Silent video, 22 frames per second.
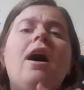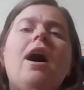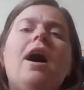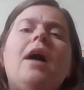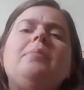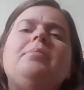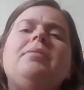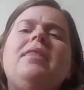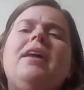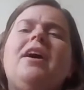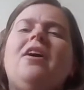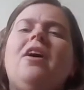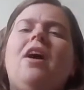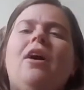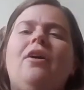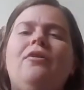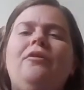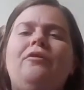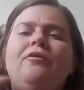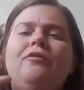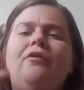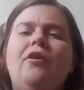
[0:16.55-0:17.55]
Um, there
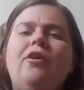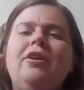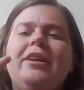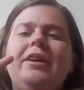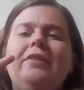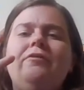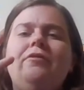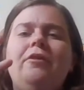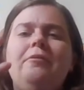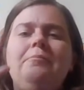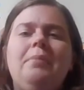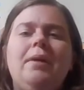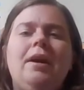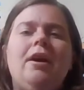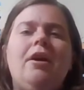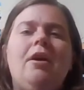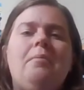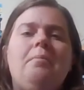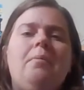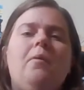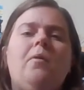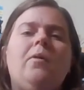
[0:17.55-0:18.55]
are four different
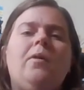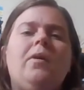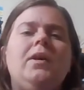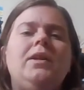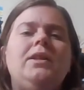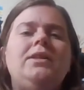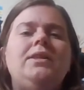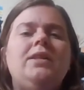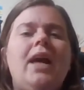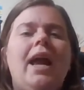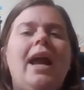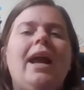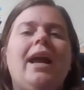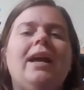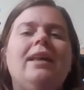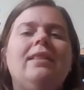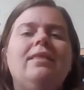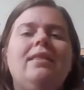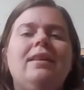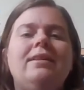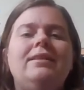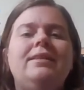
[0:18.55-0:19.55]
bingo boards,
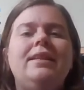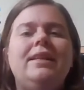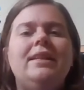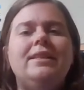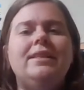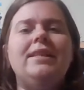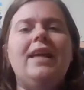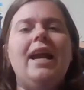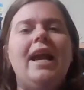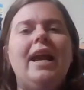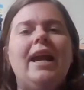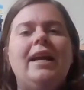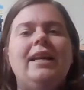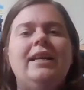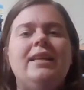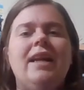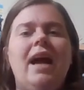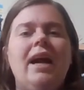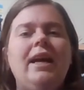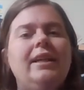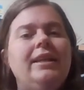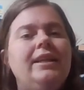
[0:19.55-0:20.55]
and this is a
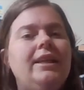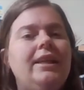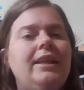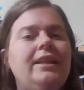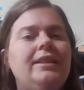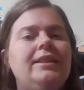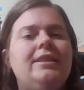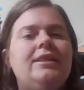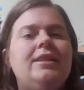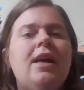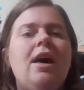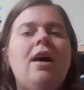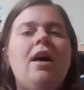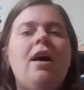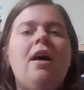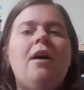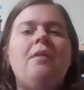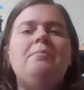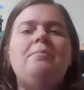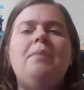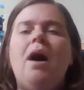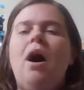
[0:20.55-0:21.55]
90s
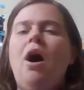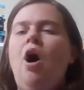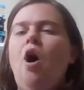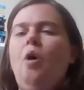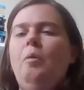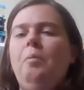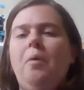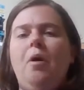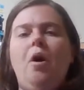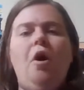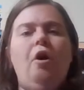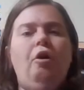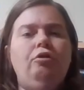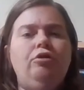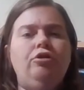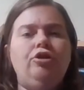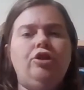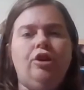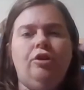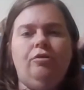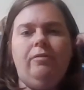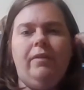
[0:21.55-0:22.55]
pop
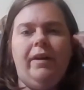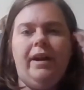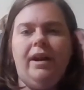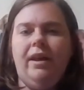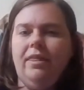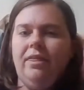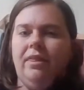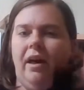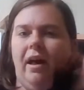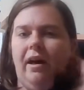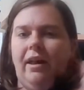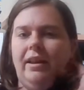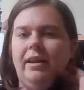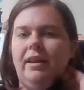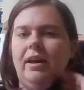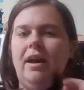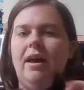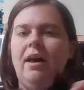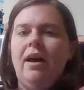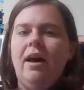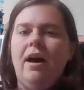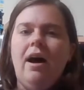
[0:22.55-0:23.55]
culture readathon.
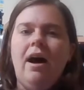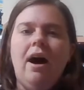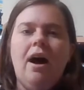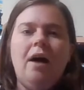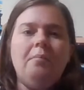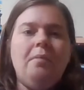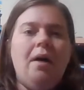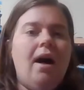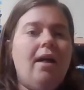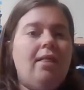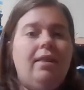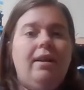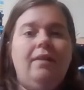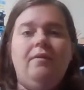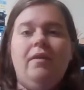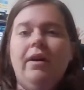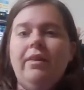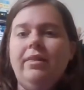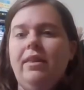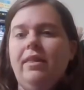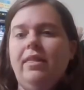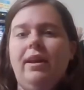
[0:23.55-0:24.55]
Um, I'll leave
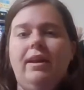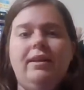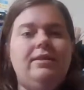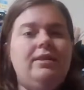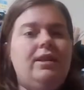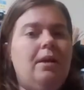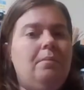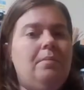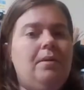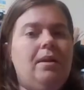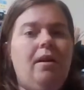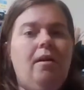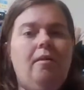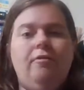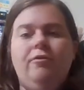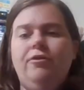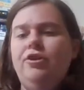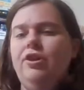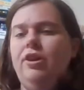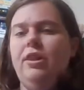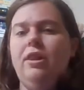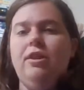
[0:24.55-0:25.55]
all the links down below
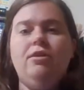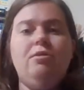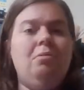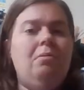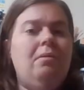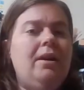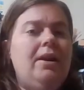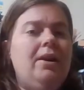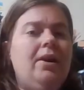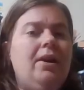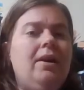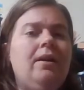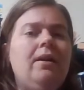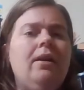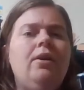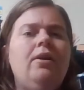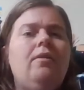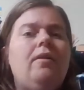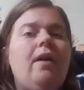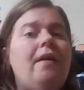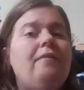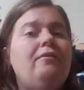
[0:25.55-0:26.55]
to the Twitter.
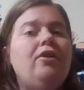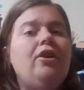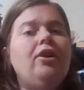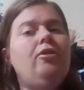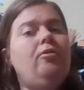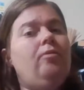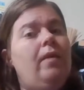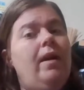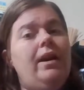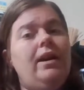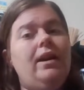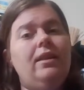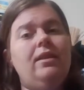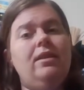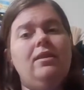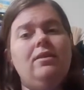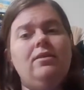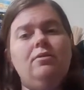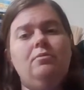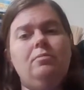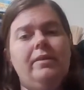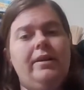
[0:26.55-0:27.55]
Whoever created
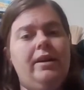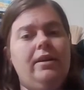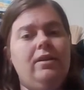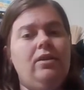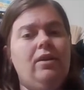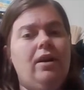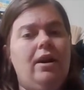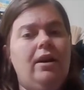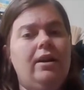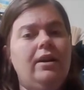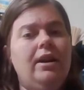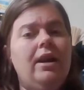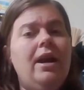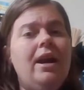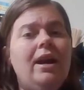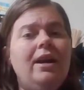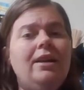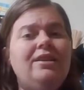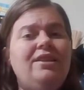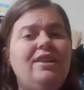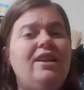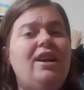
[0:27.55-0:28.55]
this readathon
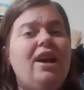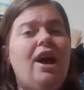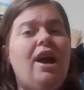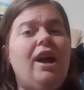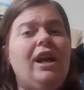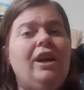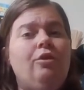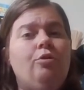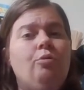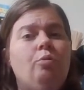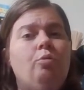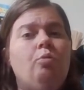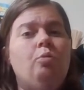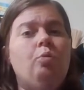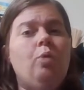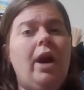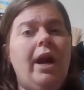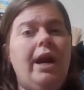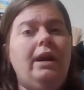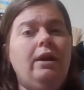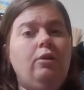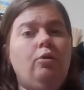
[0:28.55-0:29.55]
did a
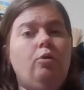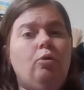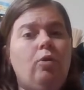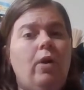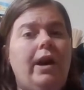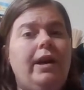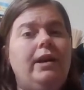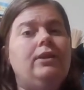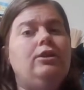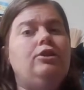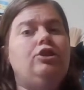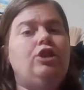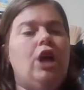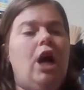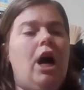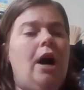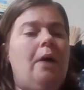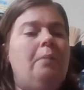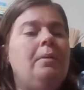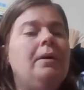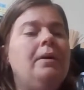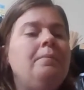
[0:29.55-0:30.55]
great, great
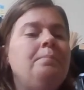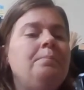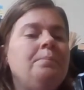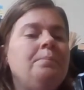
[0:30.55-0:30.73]
job.